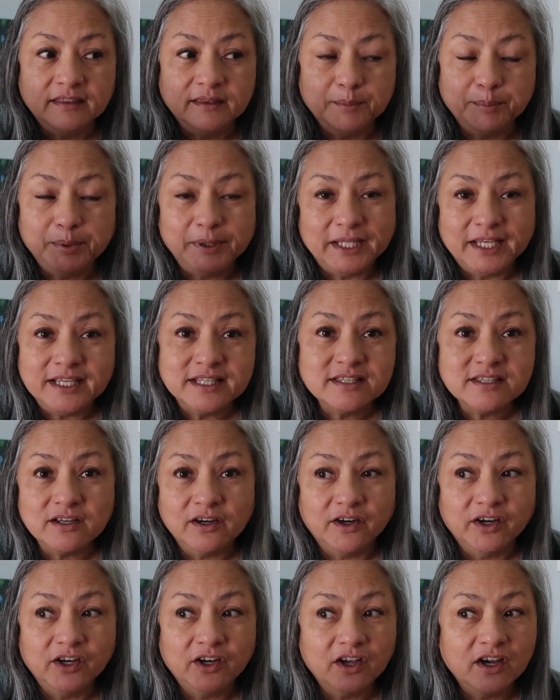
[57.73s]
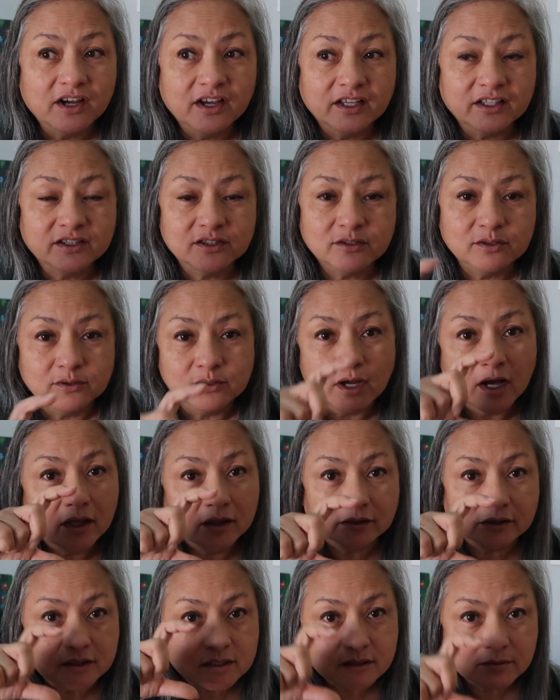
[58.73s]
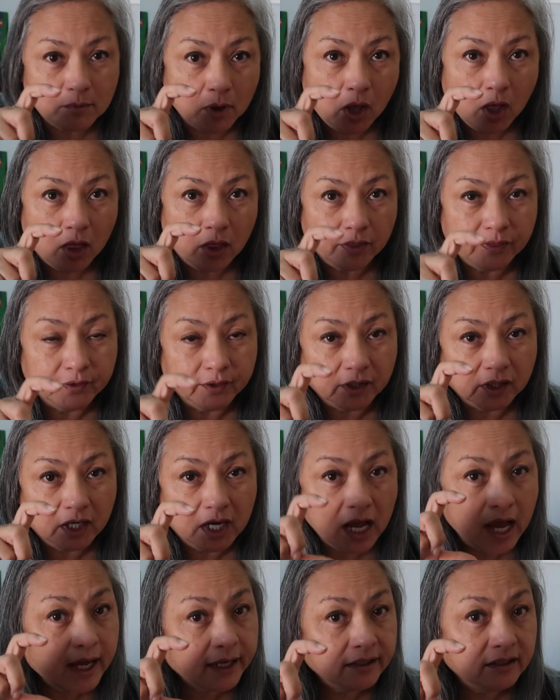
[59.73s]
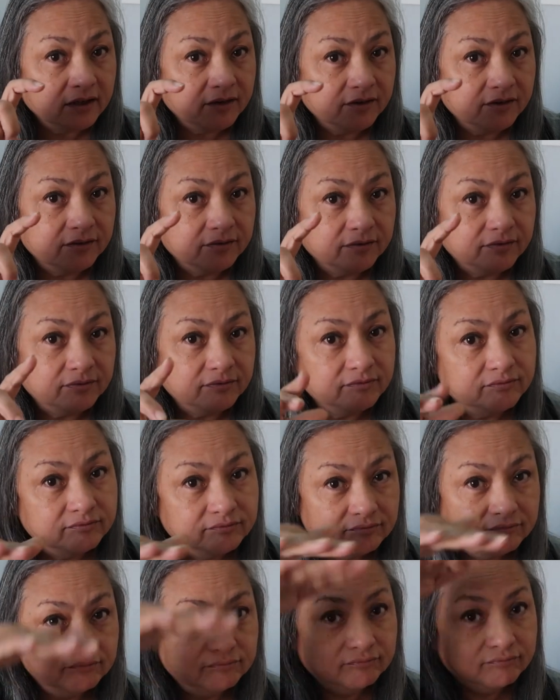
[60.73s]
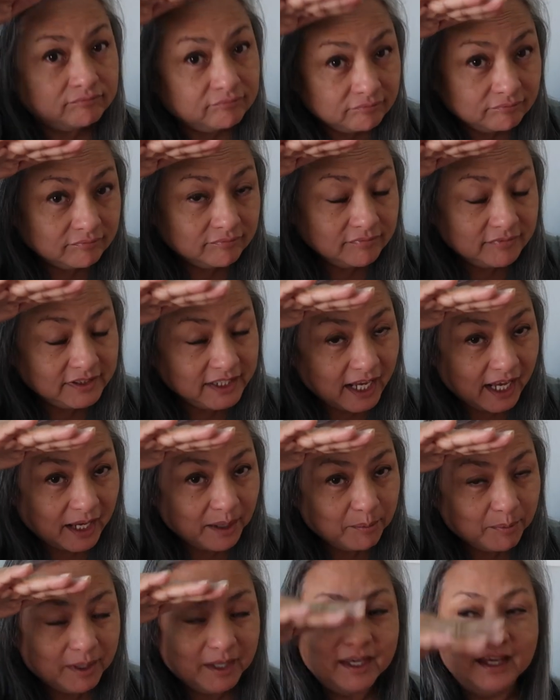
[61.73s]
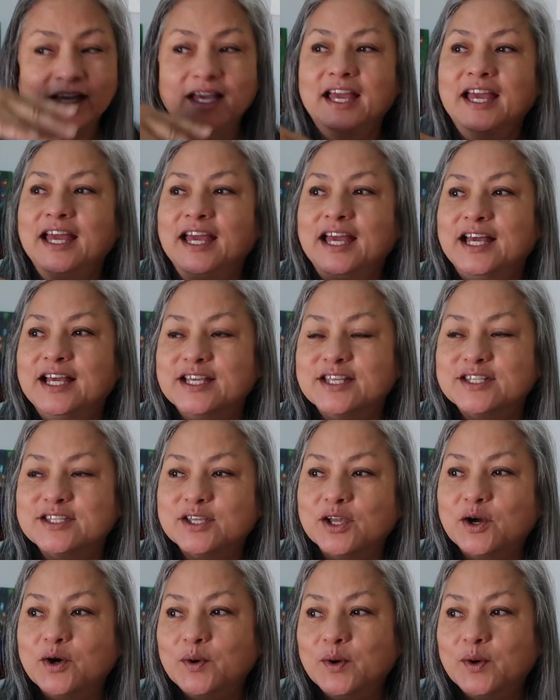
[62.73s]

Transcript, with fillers: the plants are not two dollars small, they're kind of yay big. So